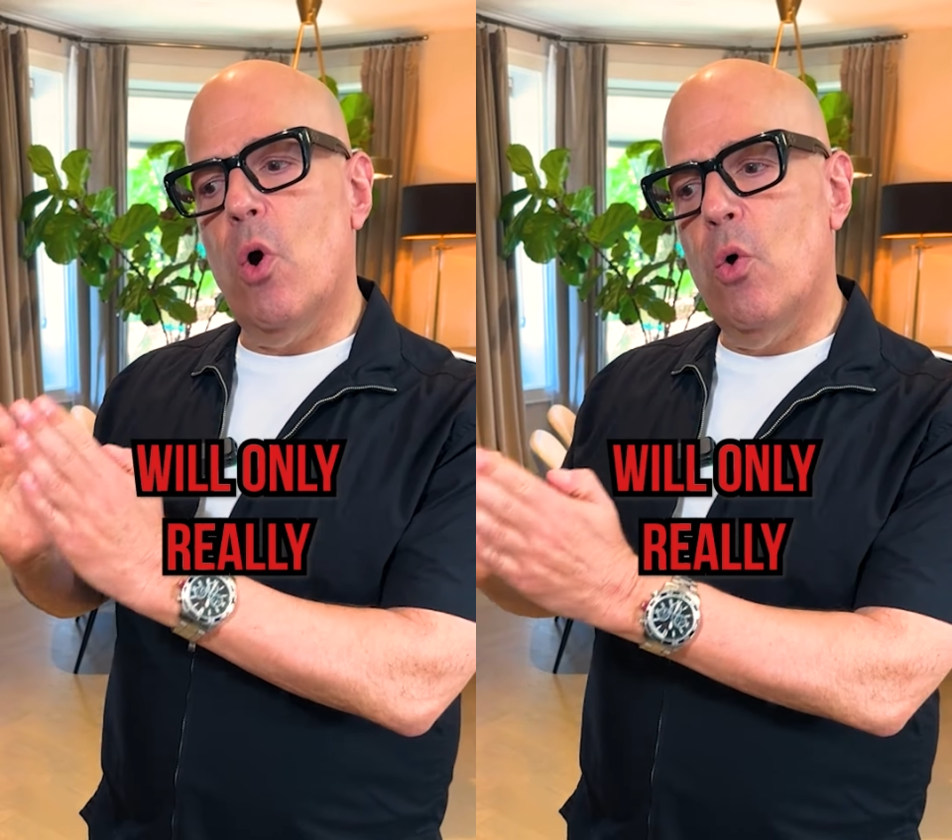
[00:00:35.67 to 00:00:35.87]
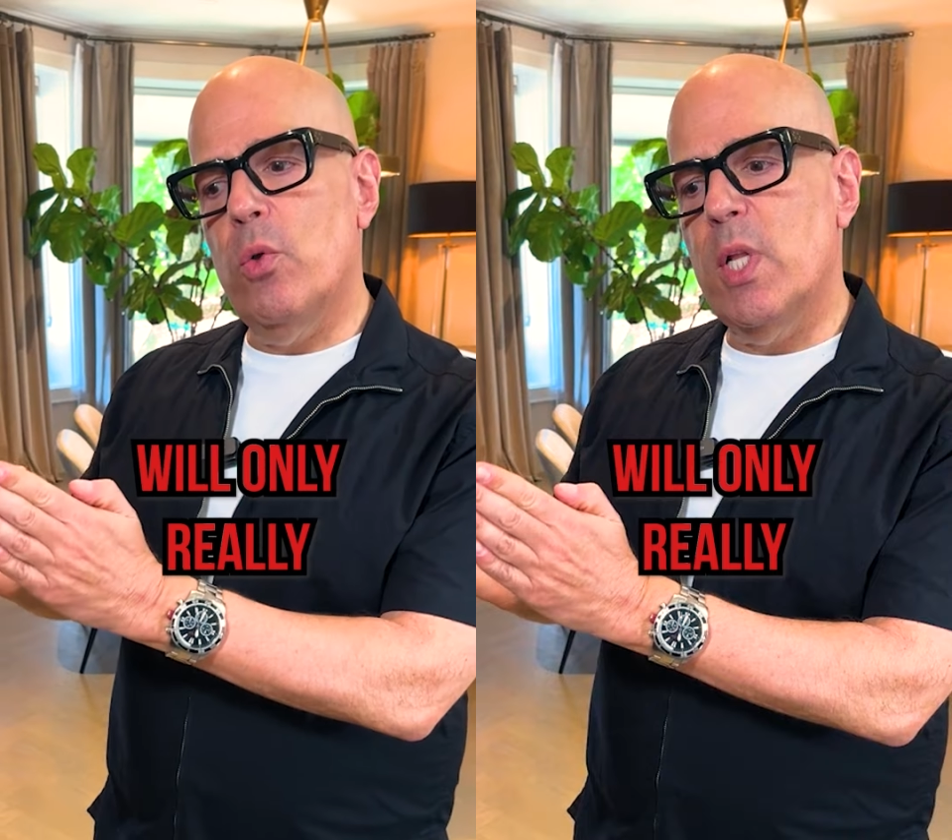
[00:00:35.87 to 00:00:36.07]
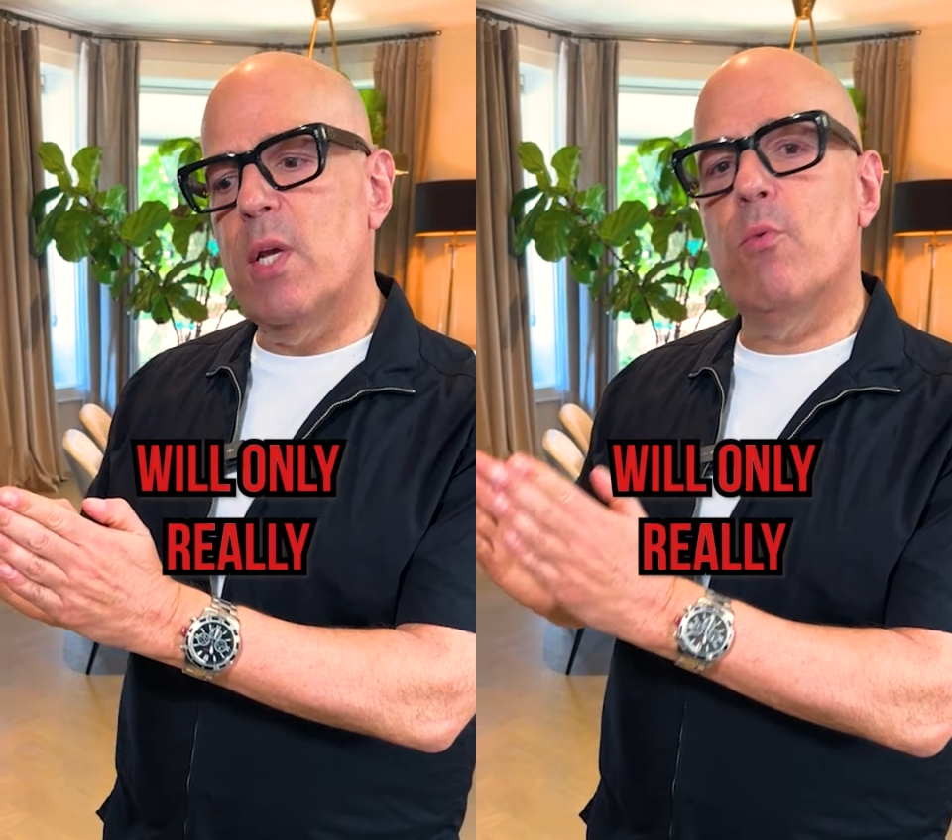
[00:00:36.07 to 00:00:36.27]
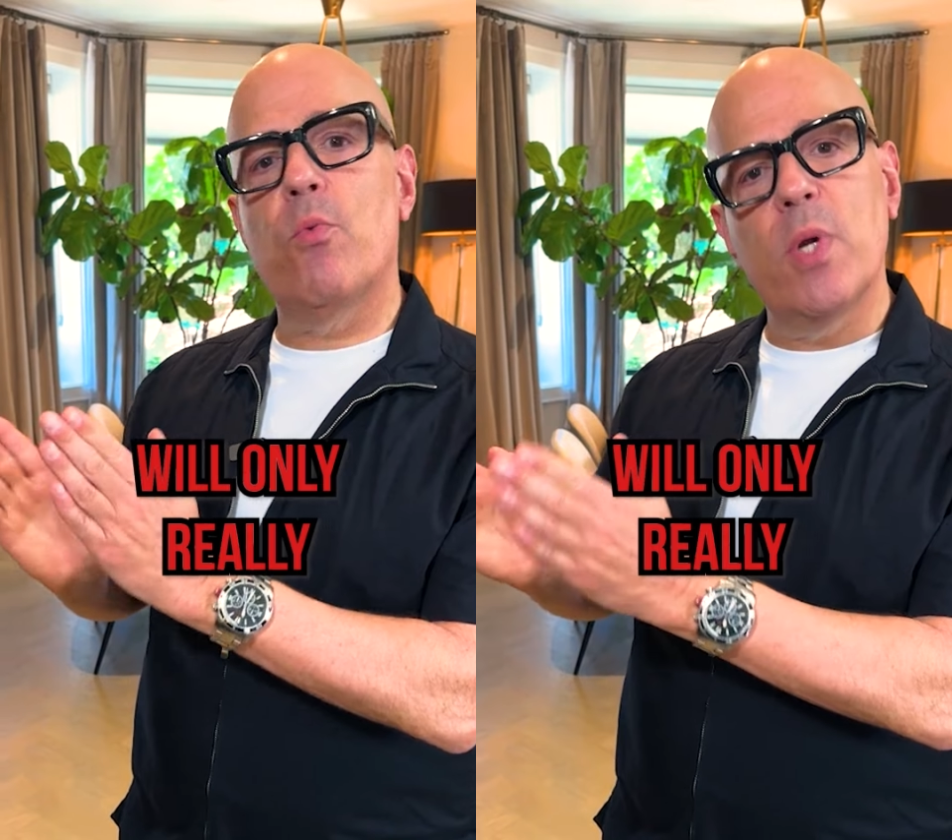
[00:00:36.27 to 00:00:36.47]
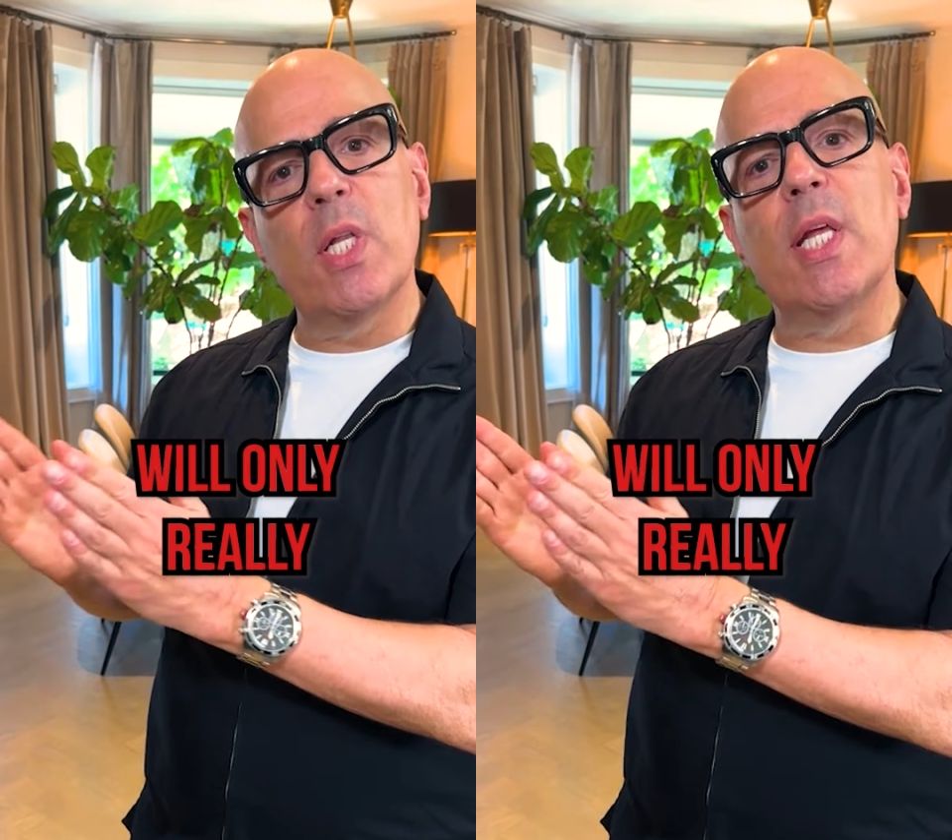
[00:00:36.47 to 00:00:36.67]
only
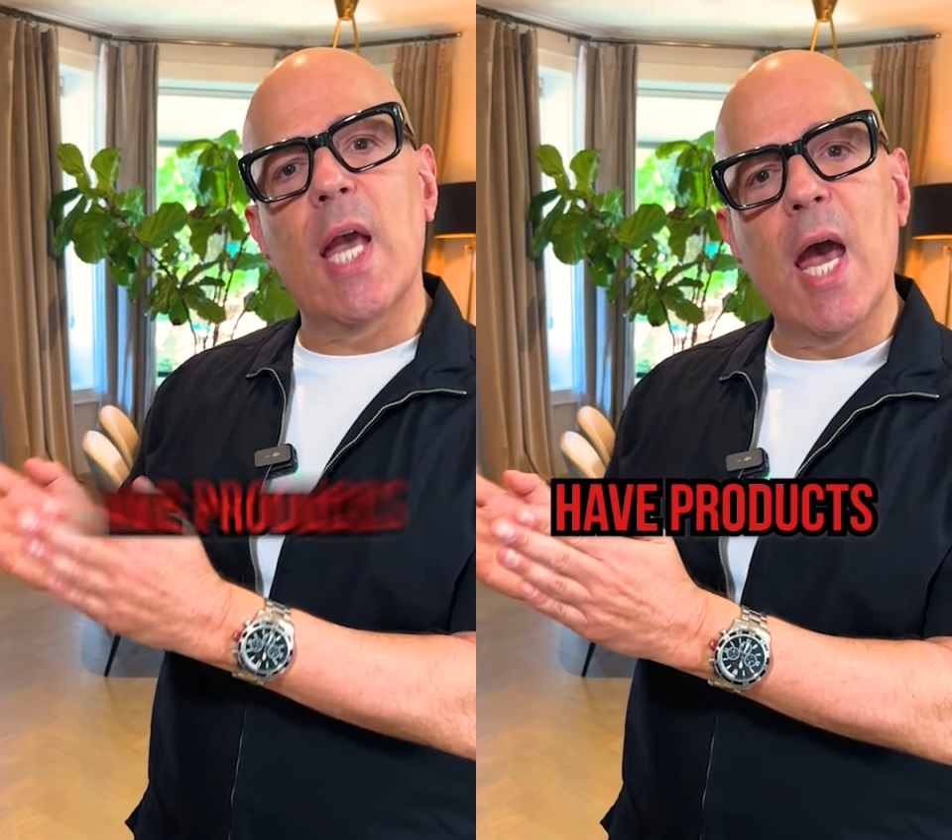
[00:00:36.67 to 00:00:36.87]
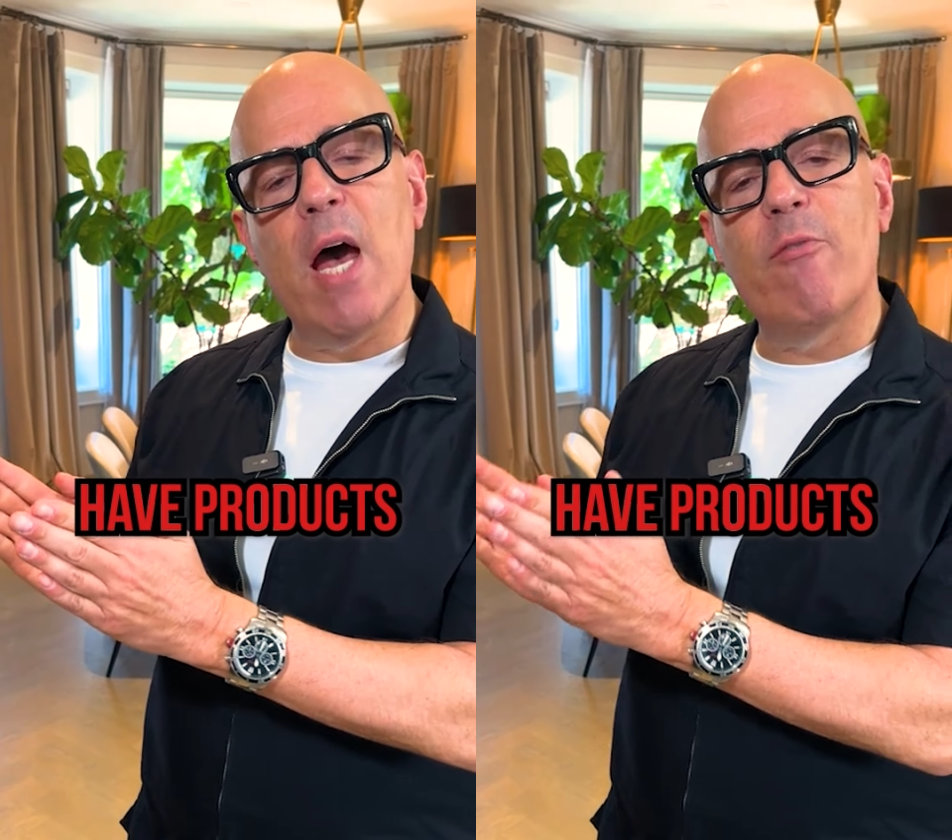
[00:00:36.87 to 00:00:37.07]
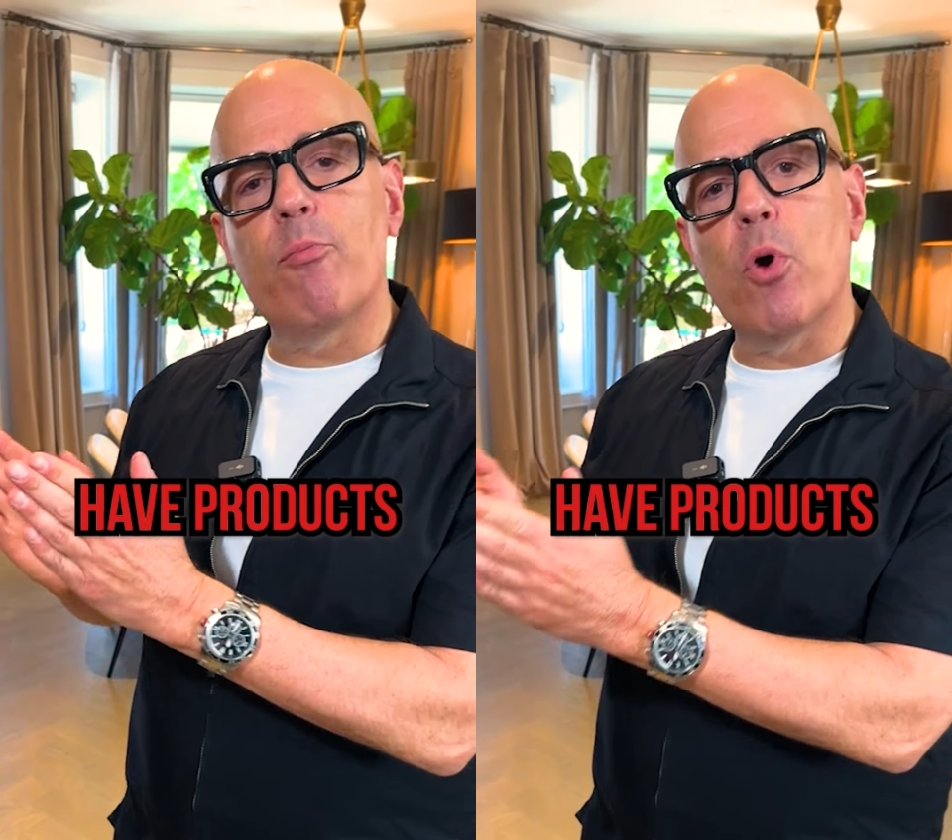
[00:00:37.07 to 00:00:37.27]
really have